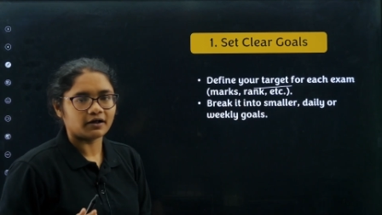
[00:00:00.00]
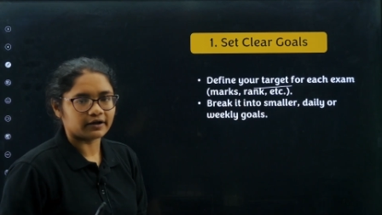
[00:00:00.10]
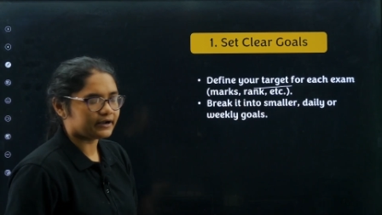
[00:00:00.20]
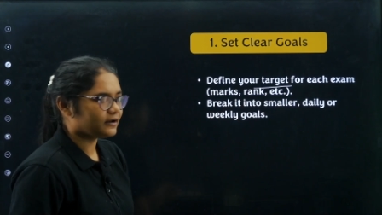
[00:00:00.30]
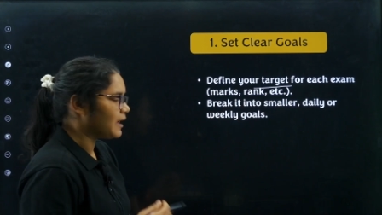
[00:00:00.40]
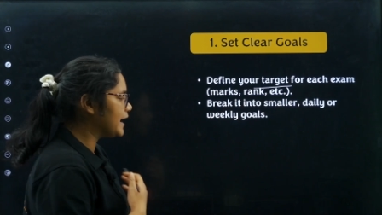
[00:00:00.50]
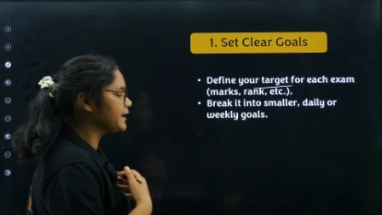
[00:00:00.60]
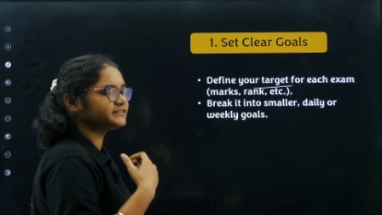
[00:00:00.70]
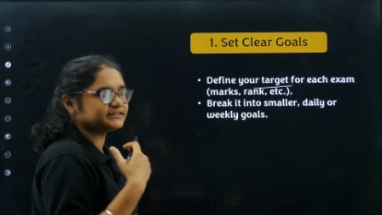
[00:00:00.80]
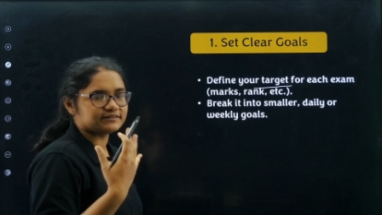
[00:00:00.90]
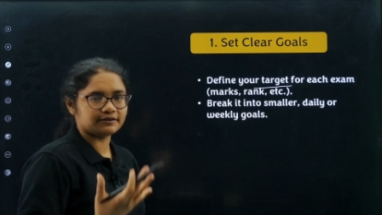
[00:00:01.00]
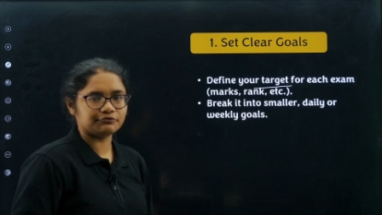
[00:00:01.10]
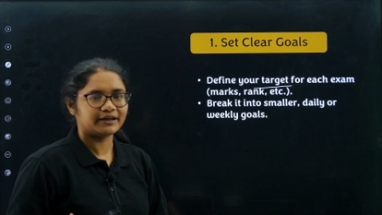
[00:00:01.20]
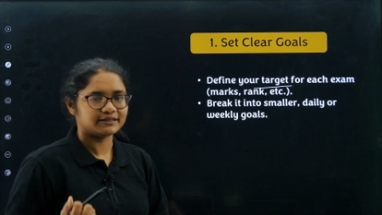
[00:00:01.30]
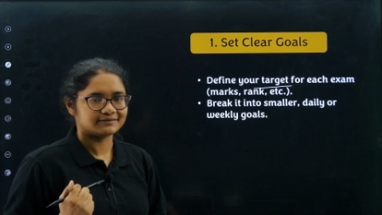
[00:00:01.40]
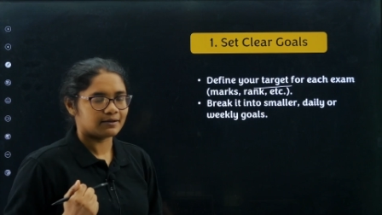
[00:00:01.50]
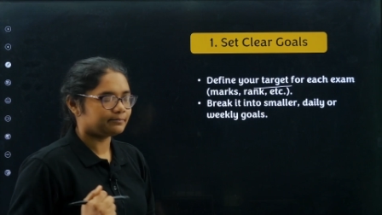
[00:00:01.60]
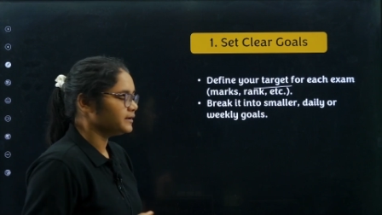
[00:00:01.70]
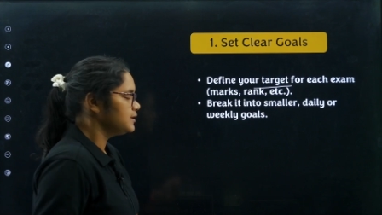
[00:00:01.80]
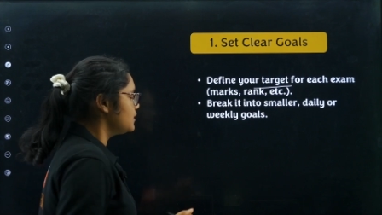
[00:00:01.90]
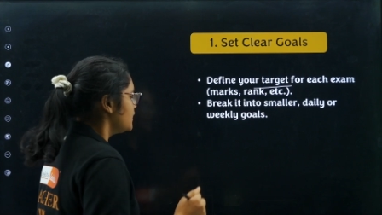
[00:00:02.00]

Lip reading: target. I can just give you an example.